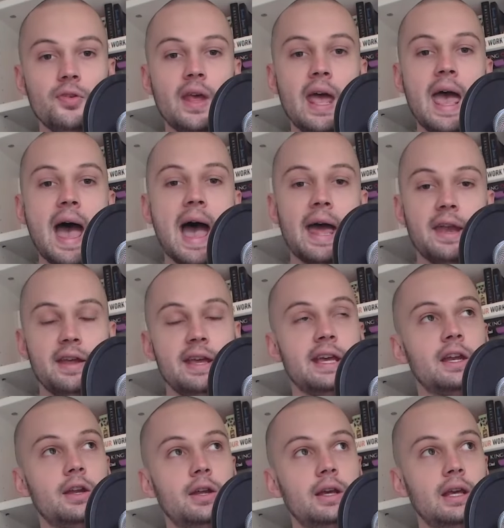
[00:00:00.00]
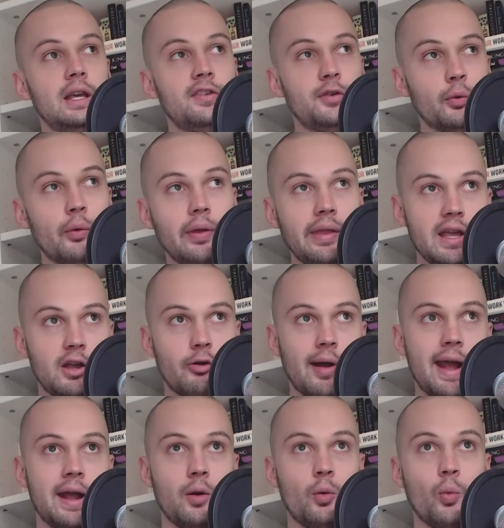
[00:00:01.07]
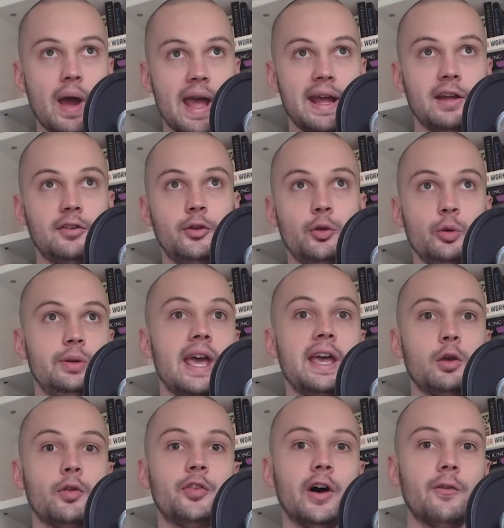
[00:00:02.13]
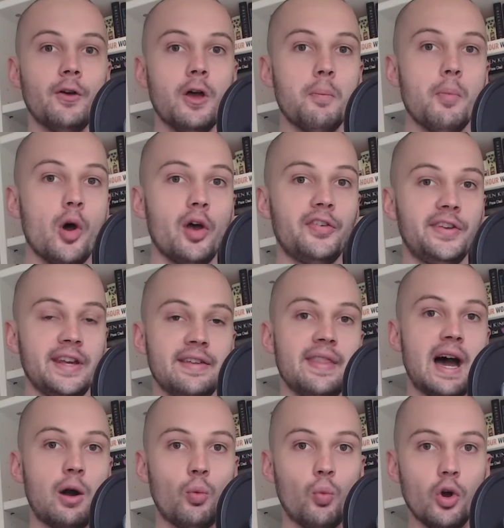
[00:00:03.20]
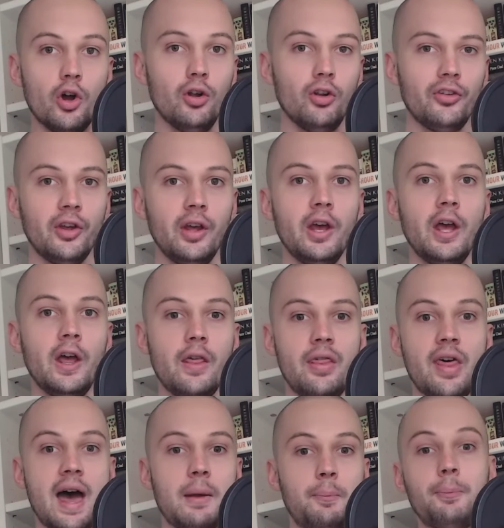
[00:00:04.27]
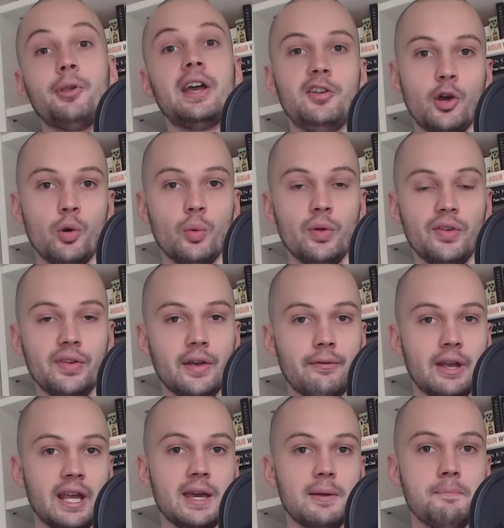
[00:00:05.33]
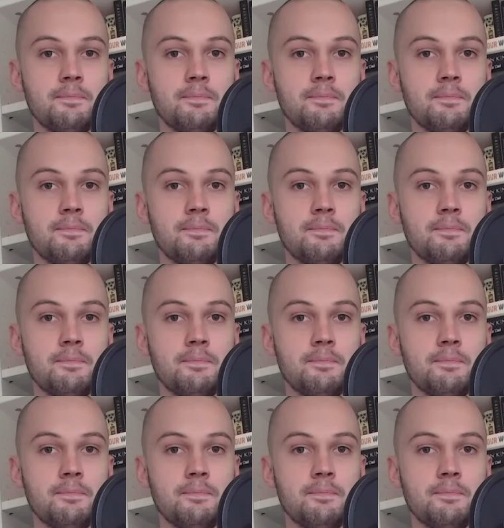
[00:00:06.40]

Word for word: and it is a really great way to get yourself immersed in that world that Plato was living in.